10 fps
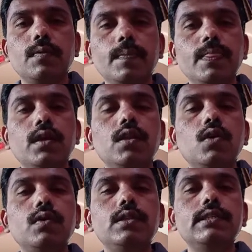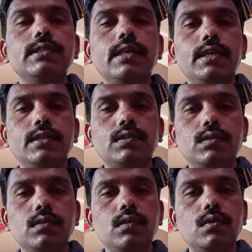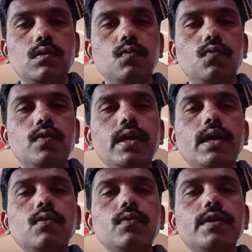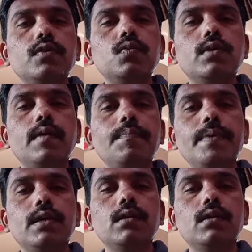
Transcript: Now in this case we are going to compare